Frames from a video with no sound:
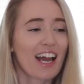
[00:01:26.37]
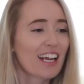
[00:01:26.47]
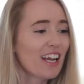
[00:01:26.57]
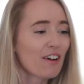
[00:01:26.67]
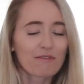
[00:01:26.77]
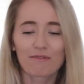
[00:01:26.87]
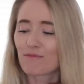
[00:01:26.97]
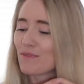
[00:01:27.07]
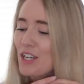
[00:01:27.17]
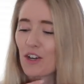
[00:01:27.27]
I love
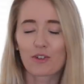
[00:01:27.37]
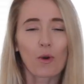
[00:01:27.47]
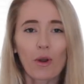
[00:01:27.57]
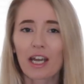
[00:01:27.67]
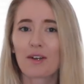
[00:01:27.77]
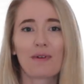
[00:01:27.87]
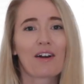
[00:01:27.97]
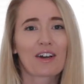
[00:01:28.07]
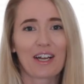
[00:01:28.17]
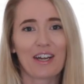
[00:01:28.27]
you know, talking
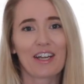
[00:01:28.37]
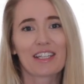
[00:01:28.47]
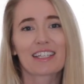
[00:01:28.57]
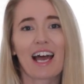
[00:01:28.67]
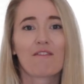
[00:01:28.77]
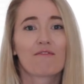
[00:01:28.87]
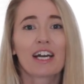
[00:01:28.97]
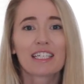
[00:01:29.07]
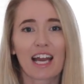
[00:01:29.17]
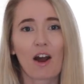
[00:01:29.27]
about clothes and
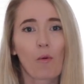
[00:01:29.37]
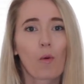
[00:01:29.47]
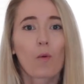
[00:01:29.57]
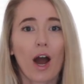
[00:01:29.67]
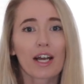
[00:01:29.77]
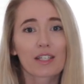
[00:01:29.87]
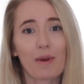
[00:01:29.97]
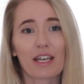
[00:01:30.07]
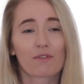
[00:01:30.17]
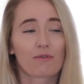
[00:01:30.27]
finding out what works
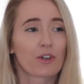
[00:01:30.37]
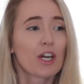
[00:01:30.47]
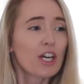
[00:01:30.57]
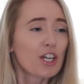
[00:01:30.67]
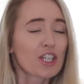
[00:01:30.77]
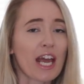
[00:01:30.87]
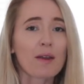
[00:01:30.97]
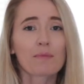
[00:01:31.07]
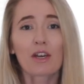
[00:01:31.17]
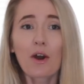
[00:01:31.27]
best for
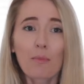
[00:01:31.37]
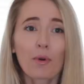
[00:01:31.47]
shapes,